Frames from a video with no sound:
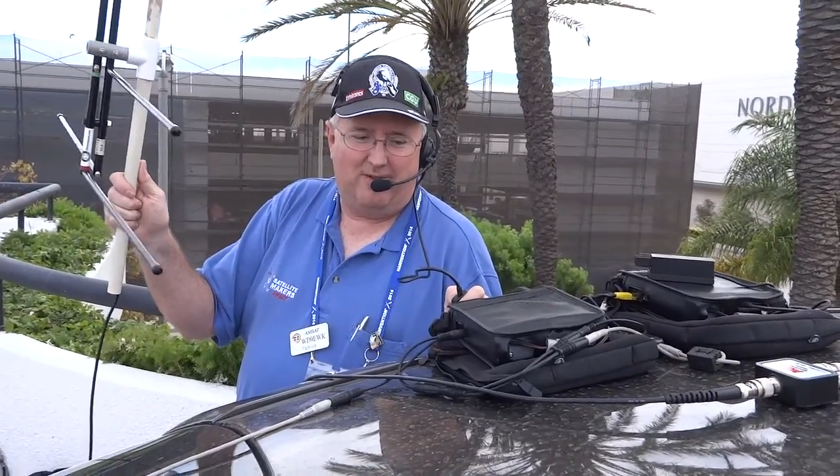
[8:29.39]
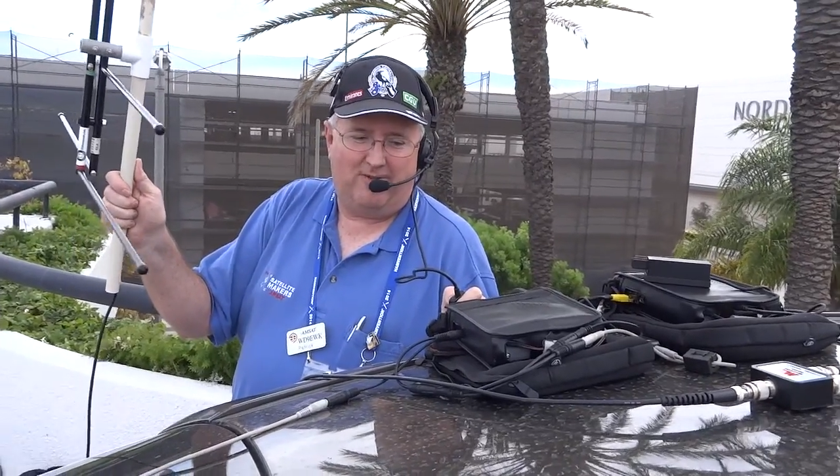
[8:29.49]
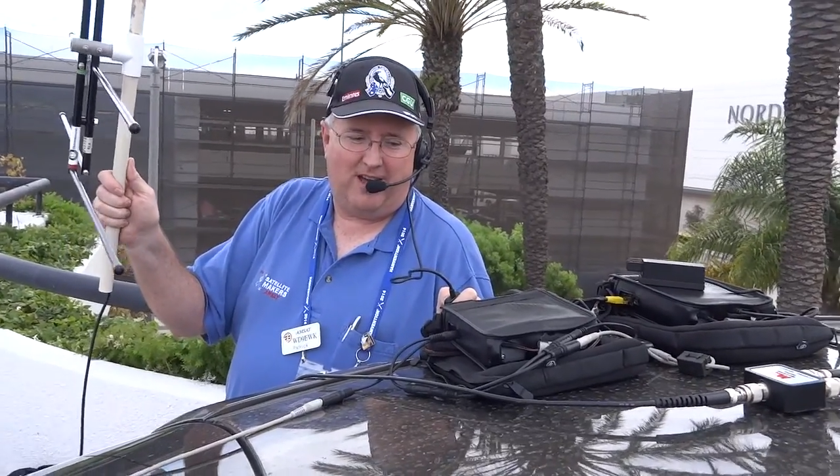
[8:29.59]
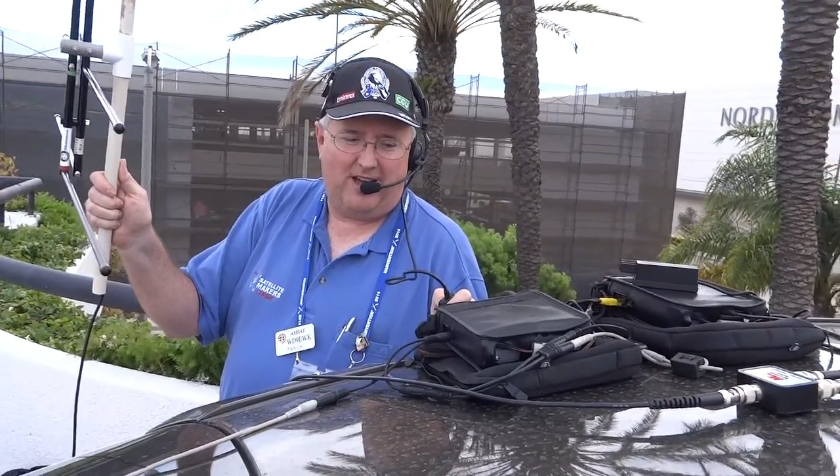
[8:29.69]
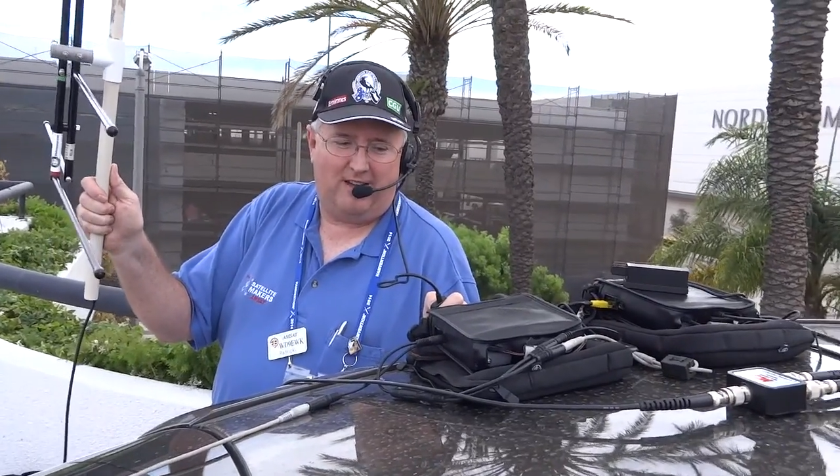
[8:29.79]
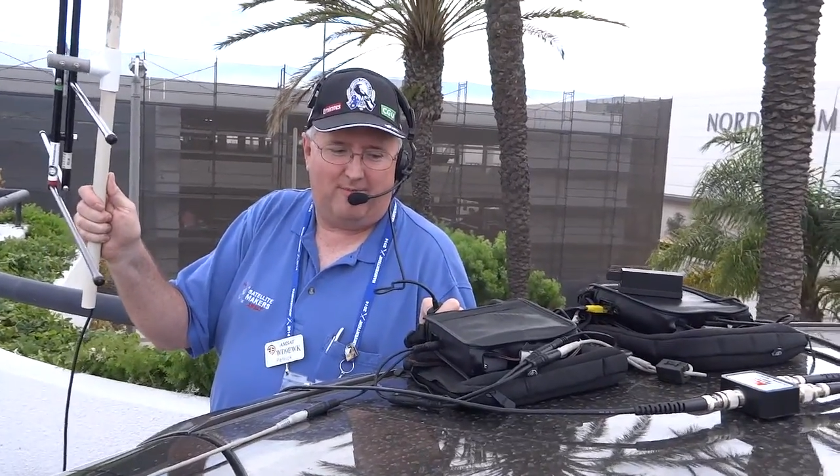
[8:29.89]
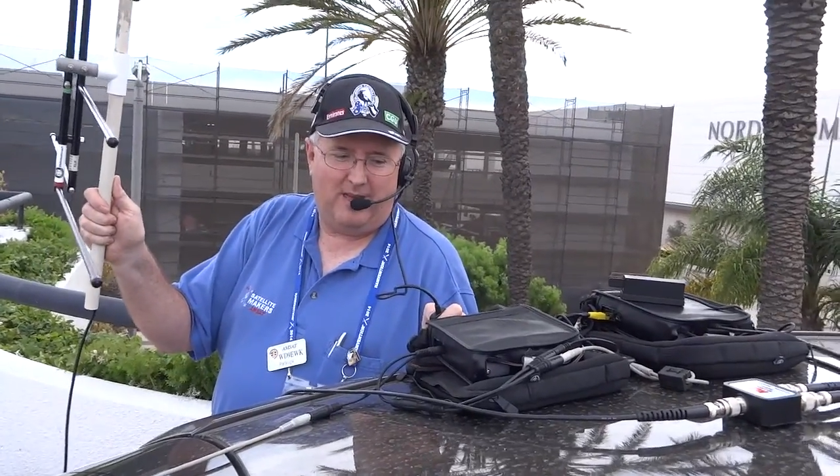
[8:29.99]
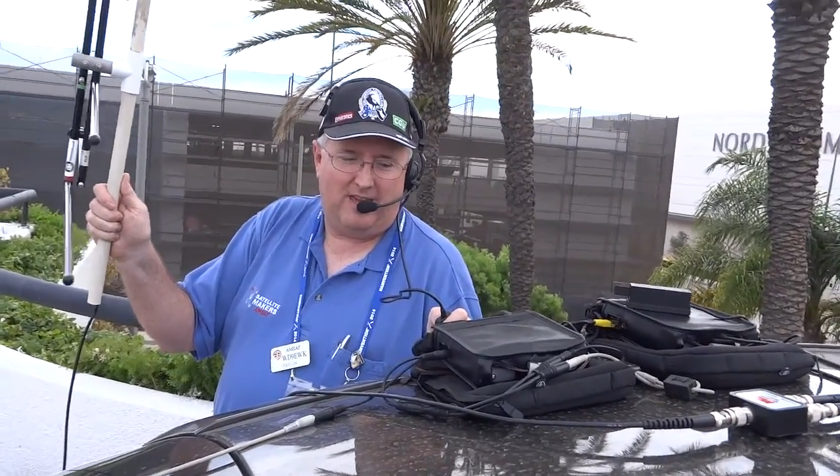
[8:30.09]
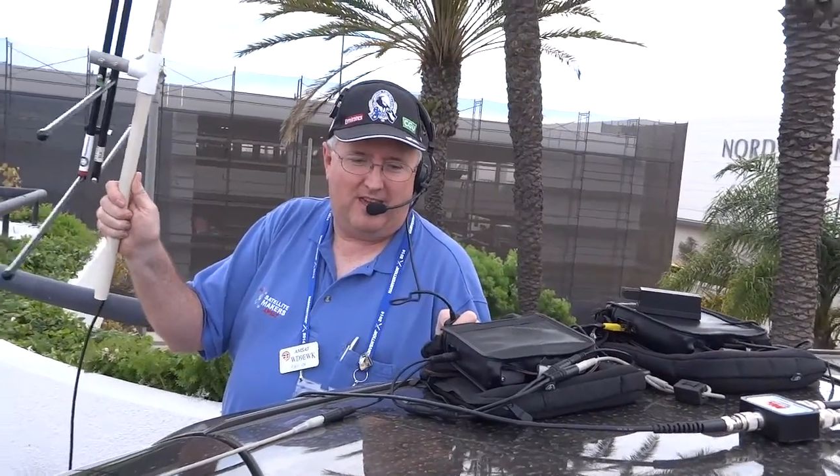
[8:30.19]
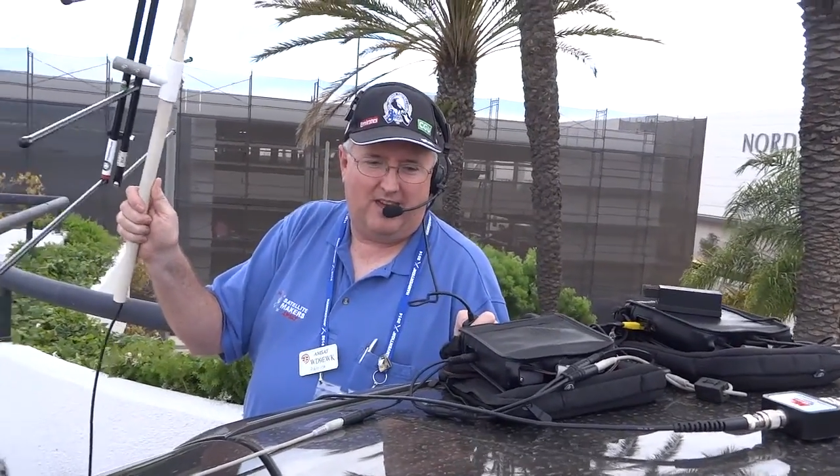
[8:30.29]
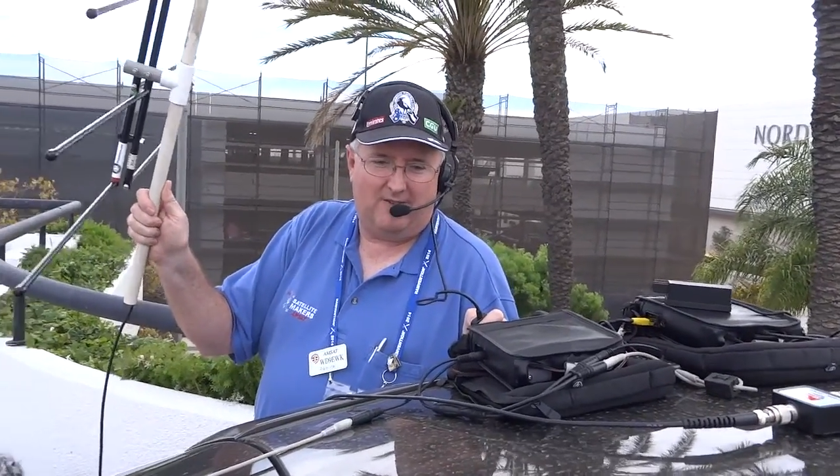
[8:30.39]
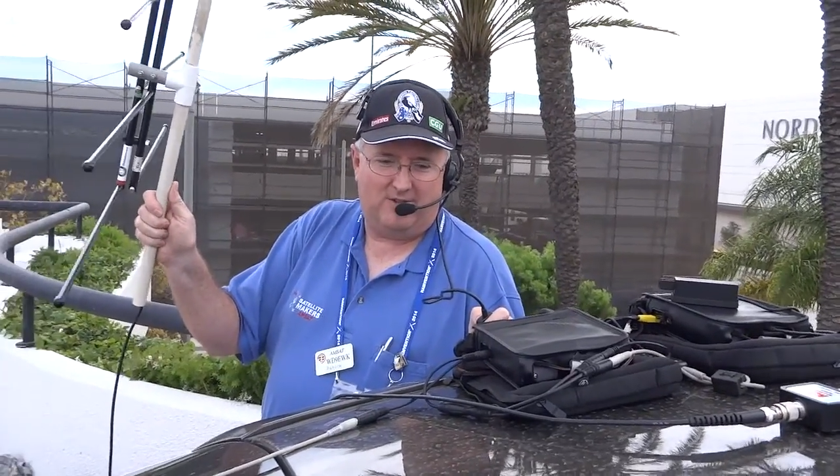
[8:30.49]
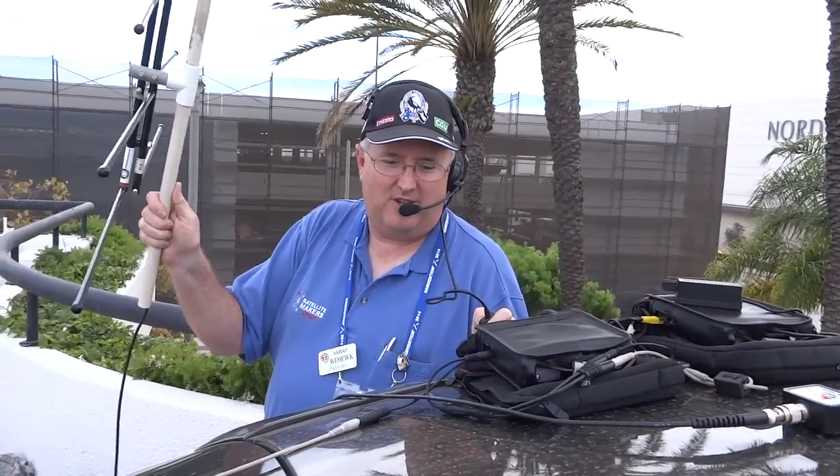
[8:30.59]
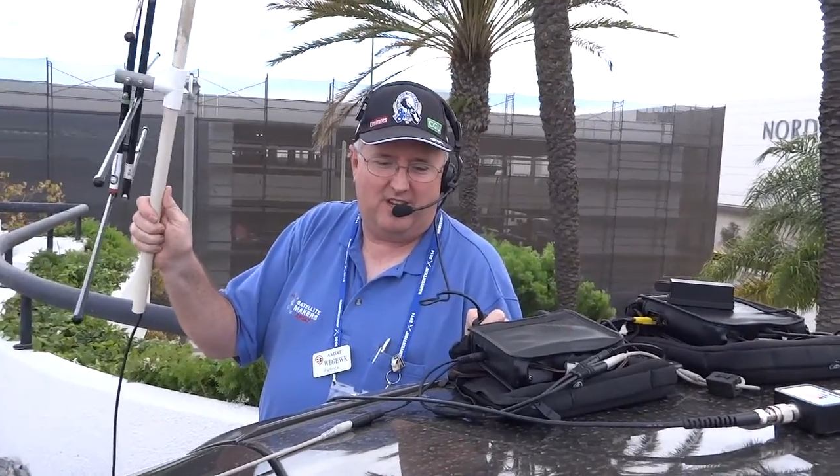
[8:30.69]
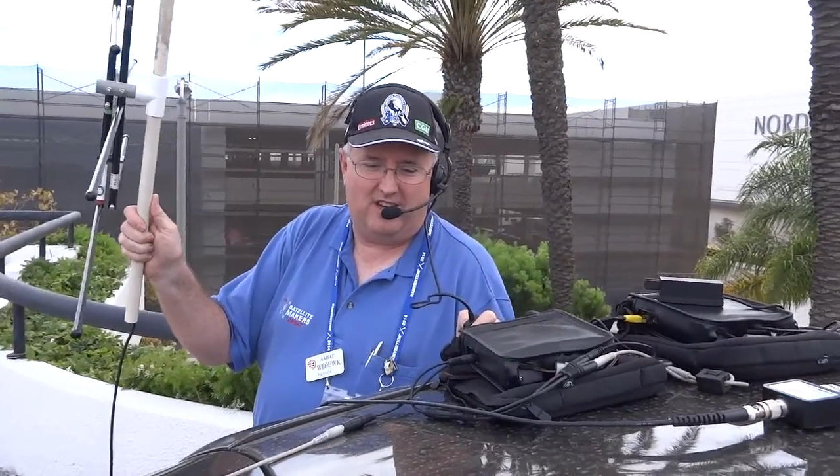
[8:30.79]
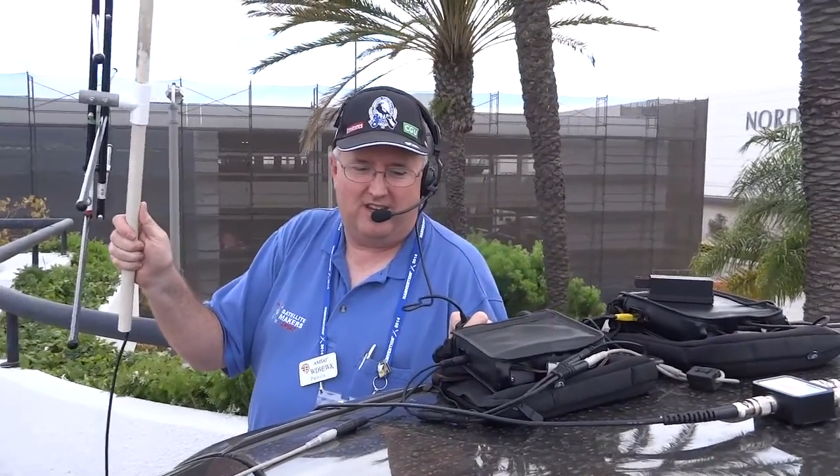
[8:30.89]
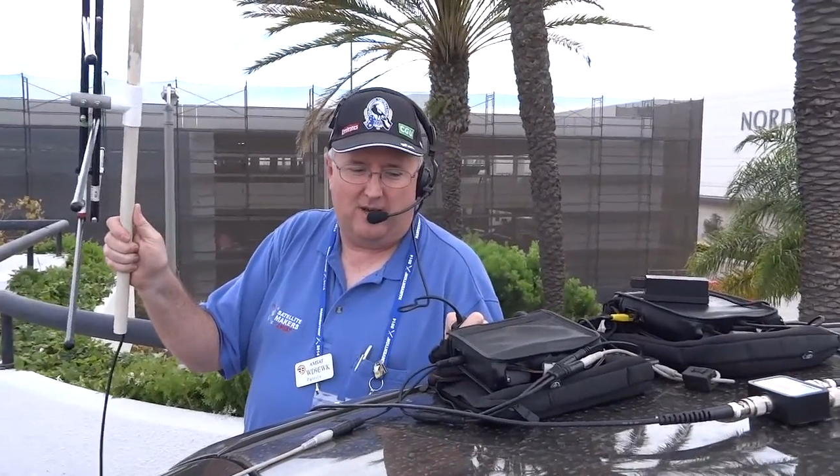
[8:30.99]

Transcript: W5PFG,